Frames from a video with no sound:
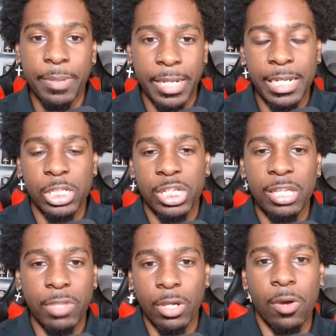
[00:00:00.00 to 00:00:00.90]
but it
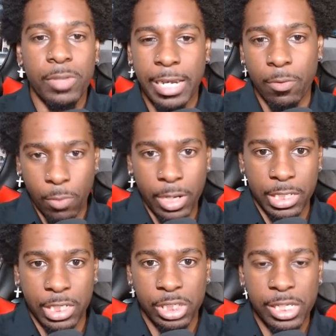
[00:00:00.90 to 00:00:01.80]
achieved the goal that it wanted
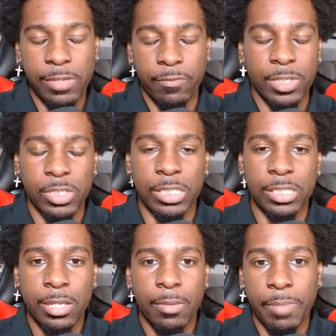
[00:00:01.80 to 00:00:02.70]
to achieve, which is
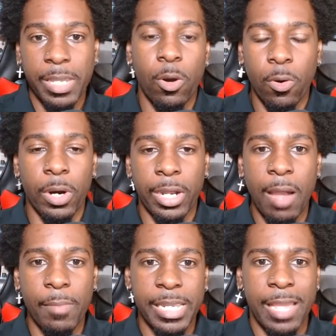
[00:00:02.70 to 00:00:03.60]
be a horror
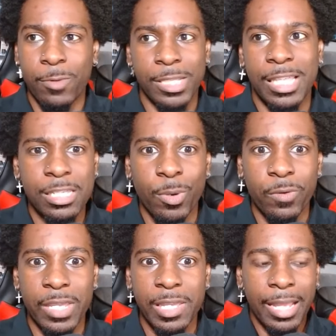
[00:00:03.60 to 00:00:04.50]
comedy. And with this
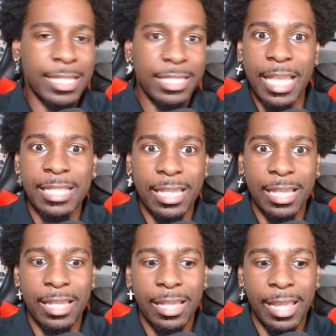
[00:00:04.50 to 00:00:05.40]
movie, it's
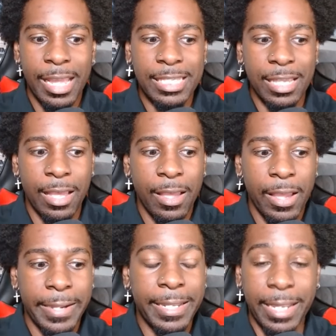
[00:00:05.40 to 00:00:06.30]
a
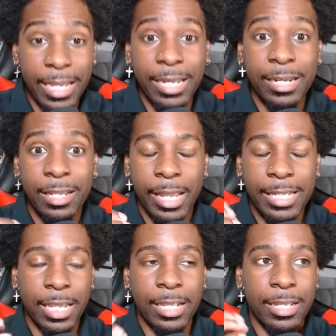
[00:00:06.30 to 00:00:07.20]

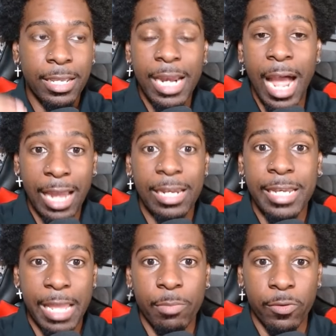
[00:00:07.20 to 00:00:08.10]
good
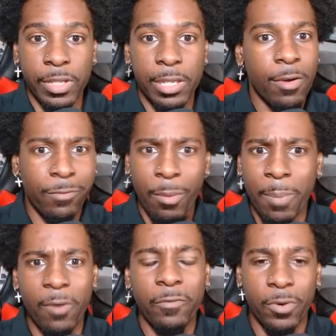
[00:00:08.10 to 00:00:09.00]
holiday movie for
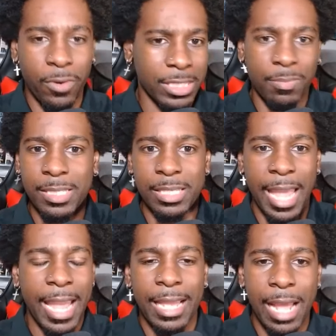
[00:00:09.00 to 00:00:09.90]
both Christmas
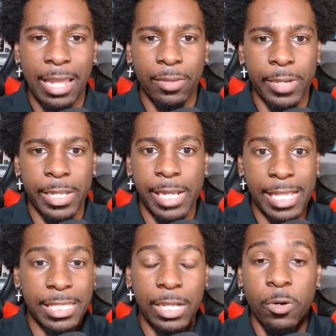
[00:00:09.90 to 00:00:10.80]
and Halloween.
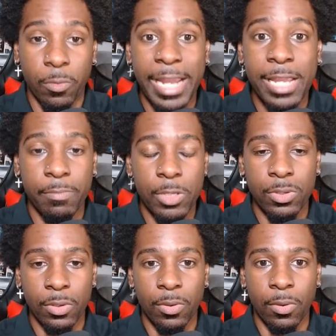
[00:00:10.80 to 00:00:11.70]
It's a great
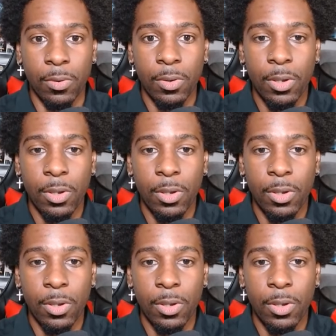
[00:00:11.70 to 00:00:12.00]
musical,